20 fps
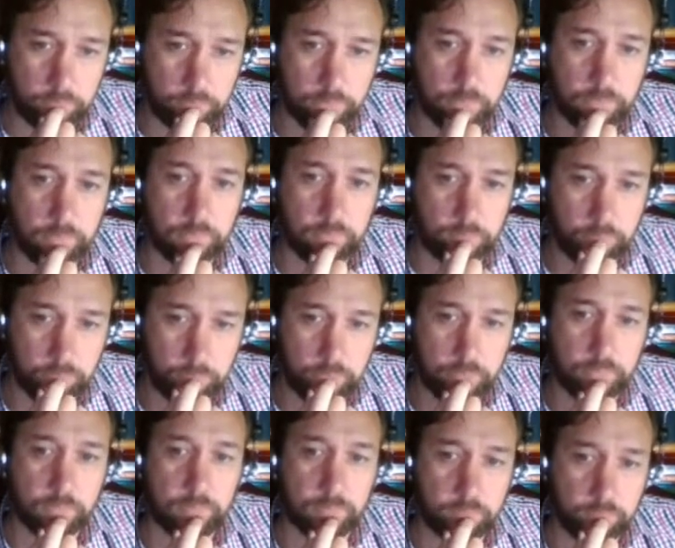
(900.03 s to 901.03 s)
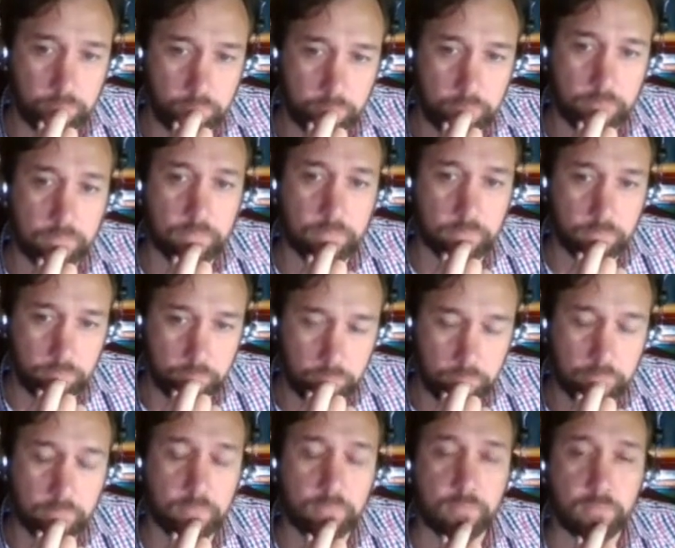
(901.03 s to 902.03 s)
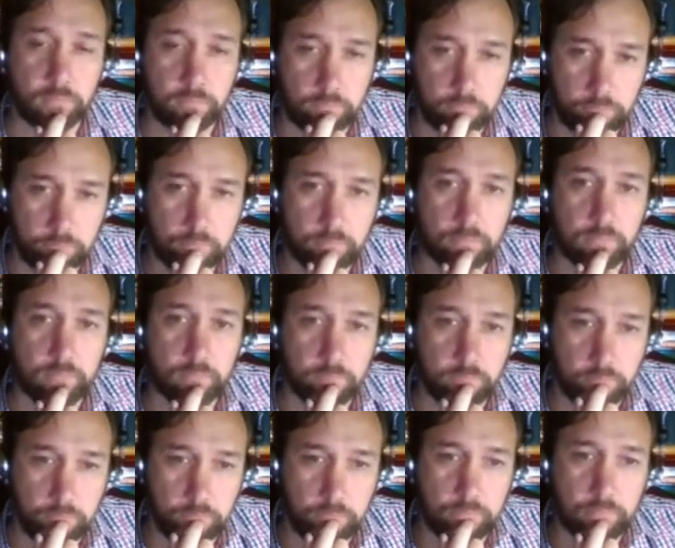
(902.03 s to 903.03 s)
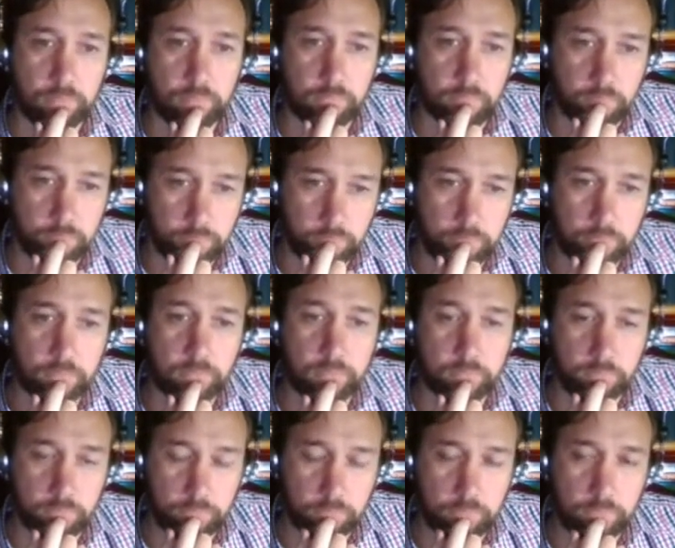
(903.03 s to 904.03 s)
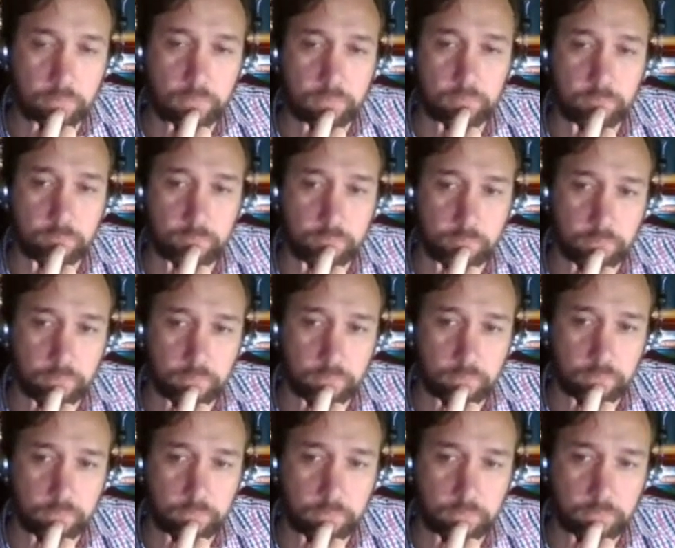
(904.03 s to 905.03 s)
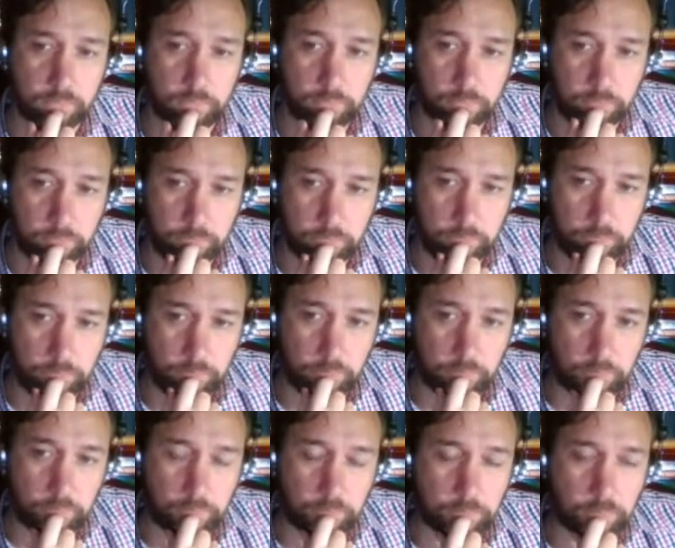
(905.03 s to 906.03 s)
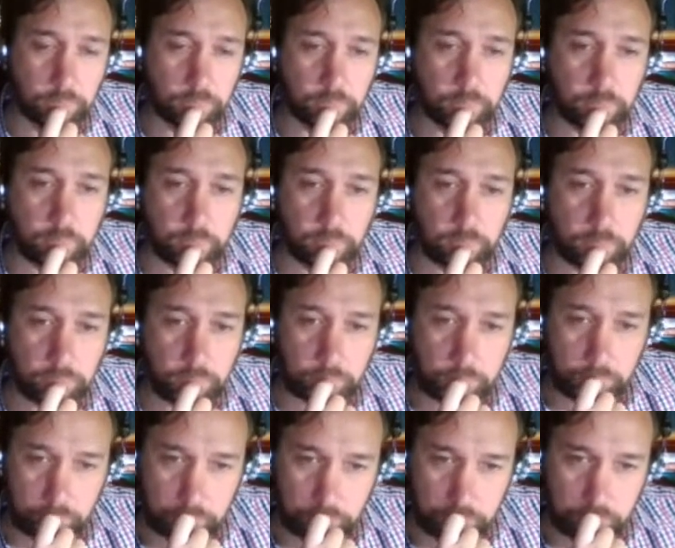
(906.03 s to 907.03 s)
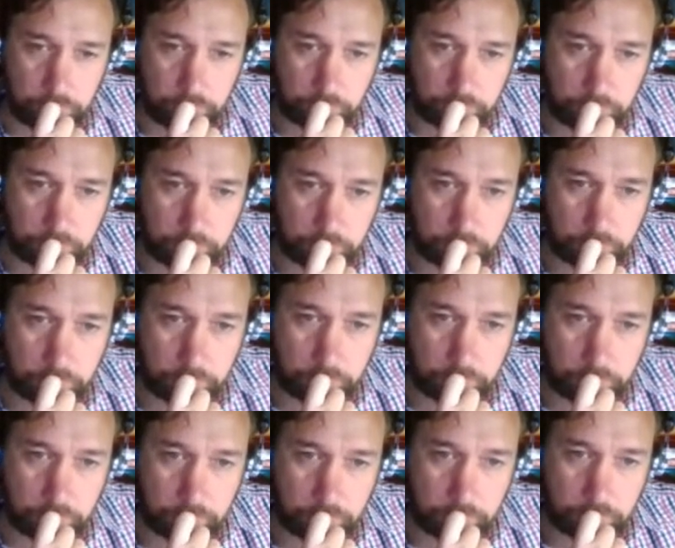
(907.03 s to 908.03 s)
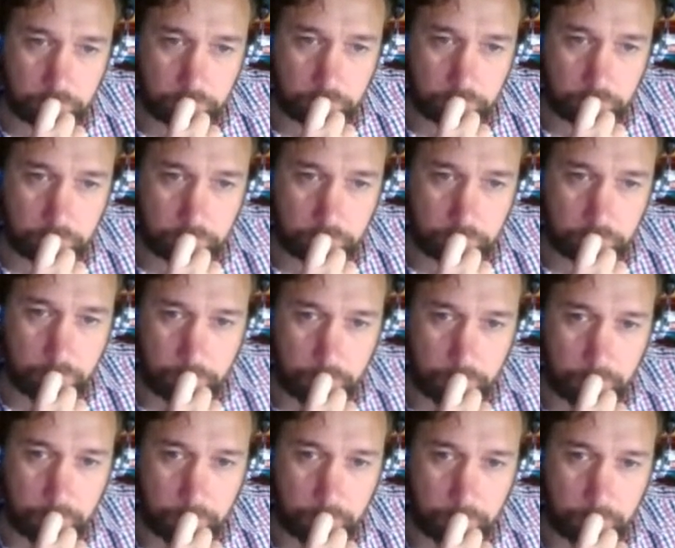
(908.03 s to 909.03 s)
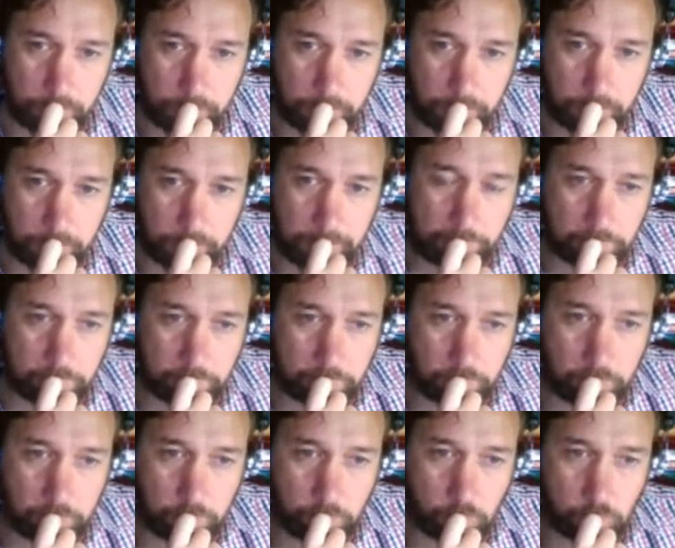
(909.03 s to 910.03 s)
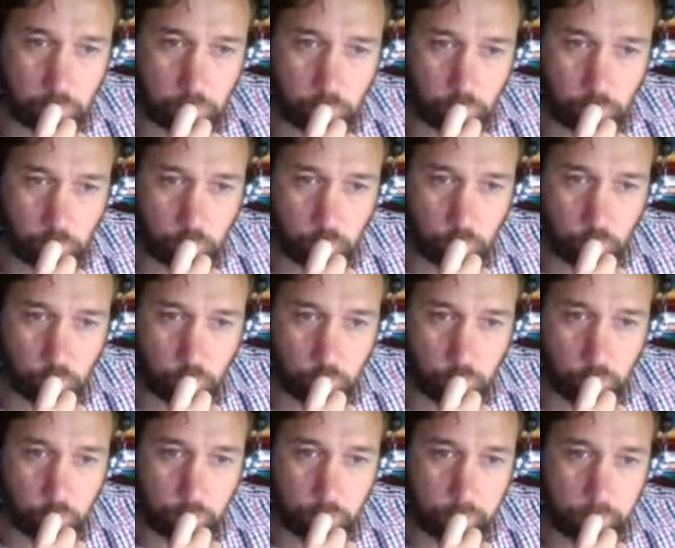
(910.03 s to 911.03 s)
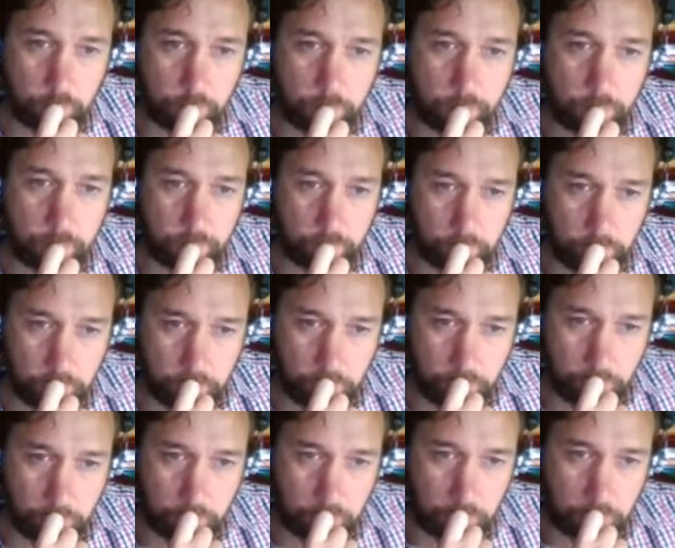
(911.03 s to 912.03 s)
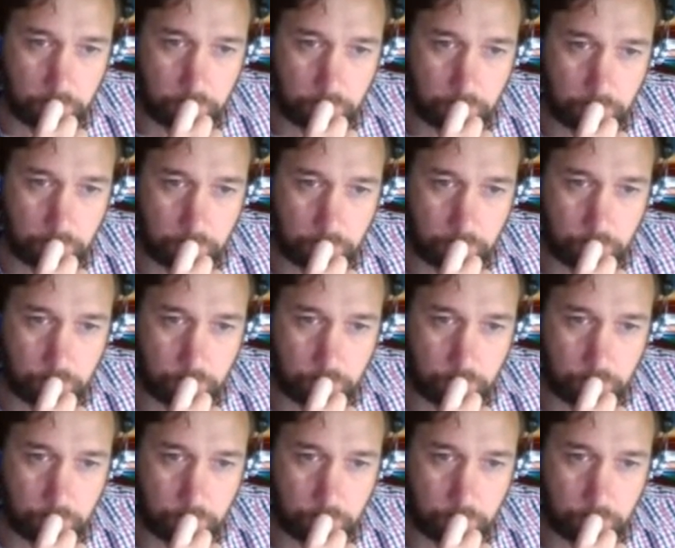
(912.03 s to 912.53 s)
ahead to have the disorder. So they can, you with PTS, you can get over it. You're able to put in your coping mechanisms, kicks in, and like he said, based on what maybe